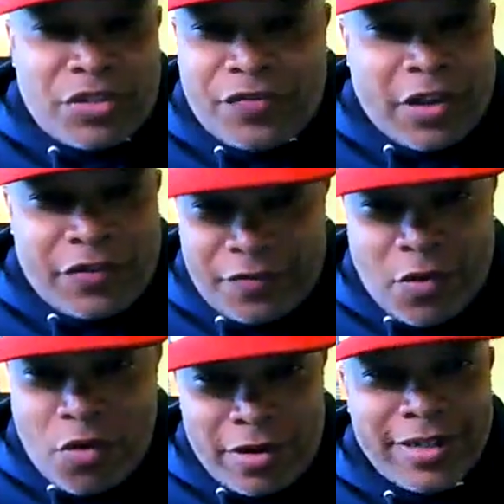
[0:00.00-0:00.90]
you felt
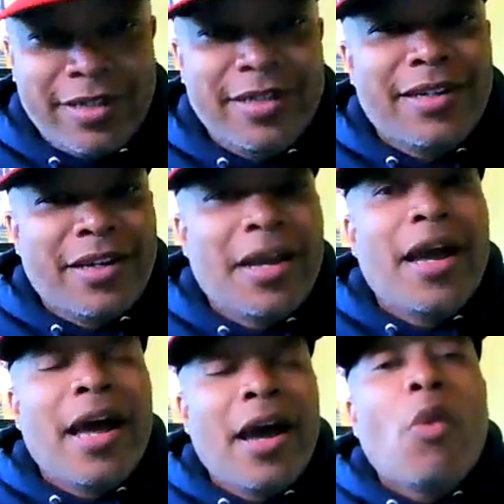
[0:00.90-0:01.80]
for it.
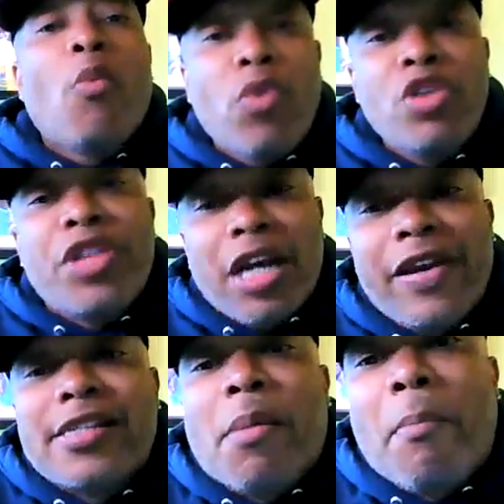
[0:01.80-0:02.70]
What do you think of
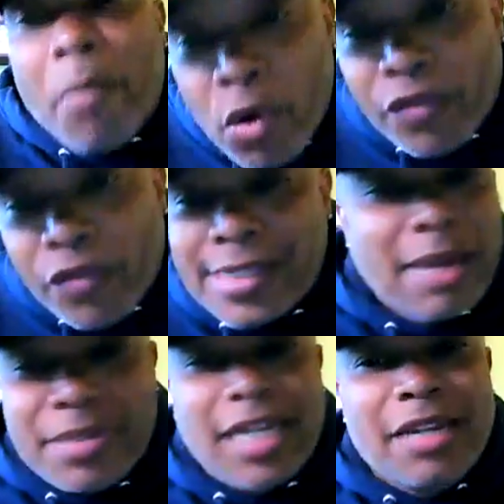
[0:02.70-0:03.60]
it as a movie?
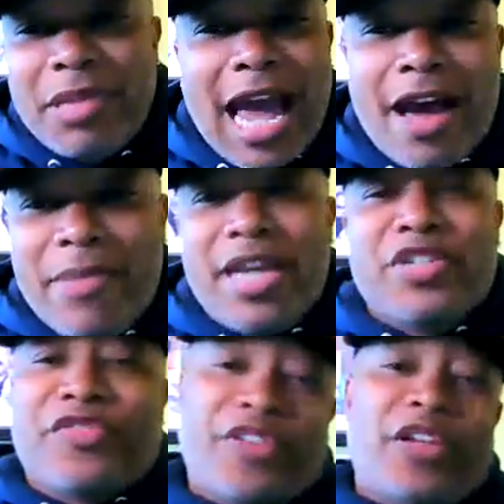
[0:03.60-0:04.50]
Stop telling me how it made
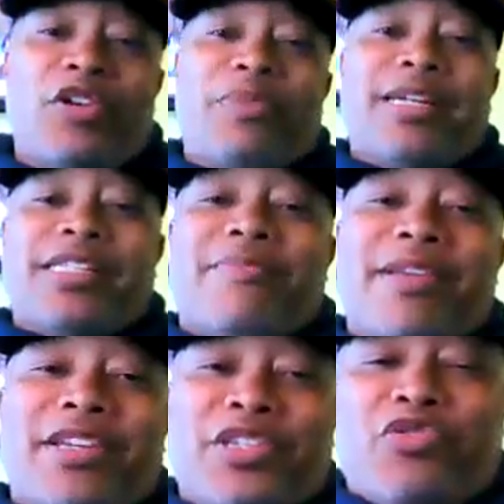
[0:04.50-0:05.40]
you feel because
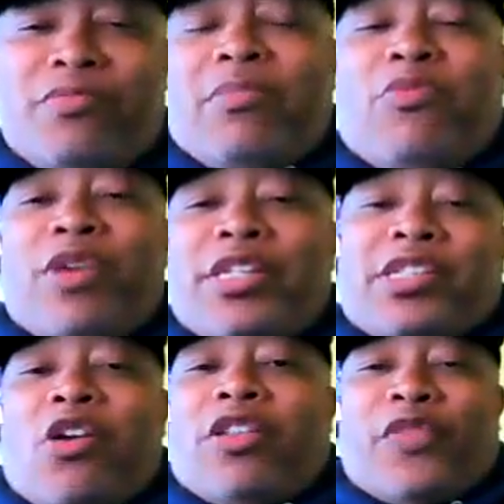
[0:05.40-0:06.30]
you remember where you
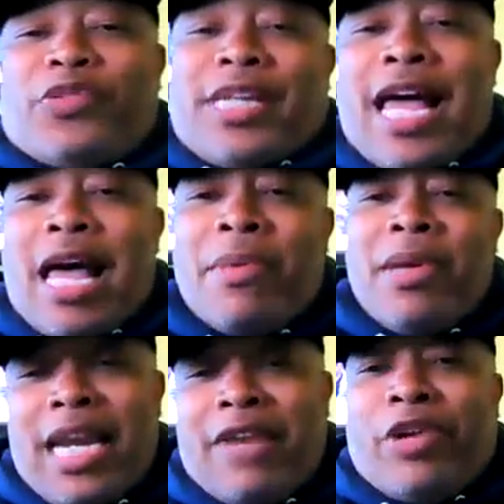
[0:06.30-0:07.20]
saw it the first time
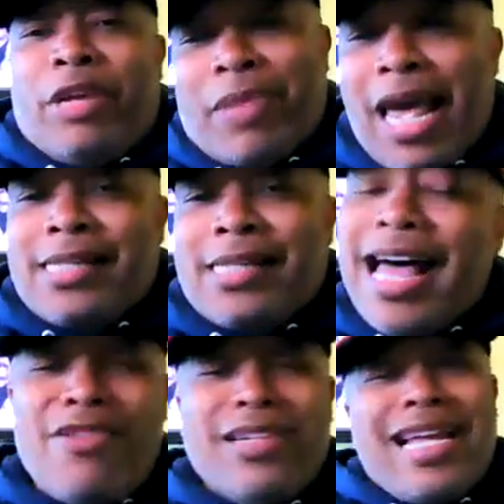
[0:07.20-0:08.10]
in Evergreen Plaza. I
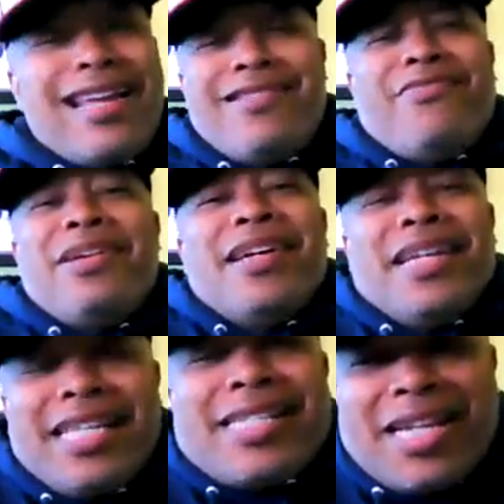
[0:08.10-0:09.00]
don't care.
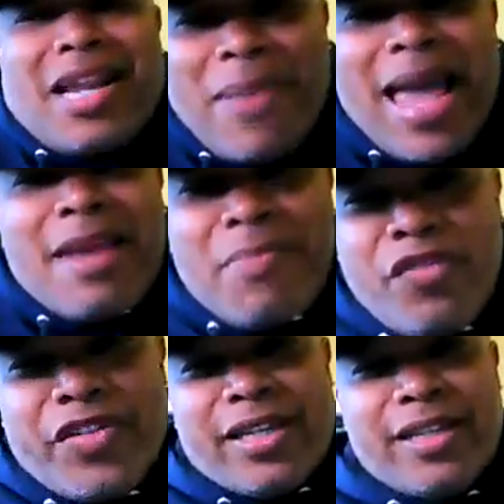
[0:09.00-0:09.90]
It's still a bad
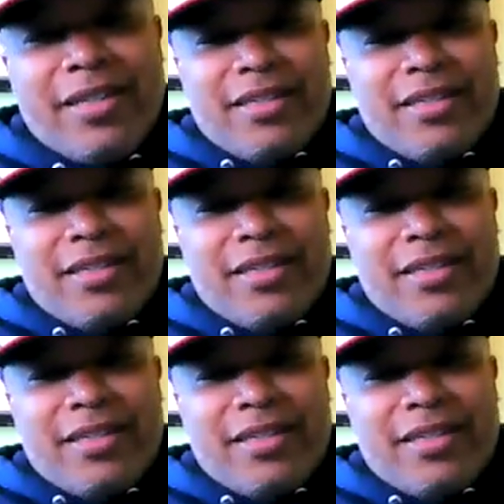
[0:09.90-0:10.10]
movie.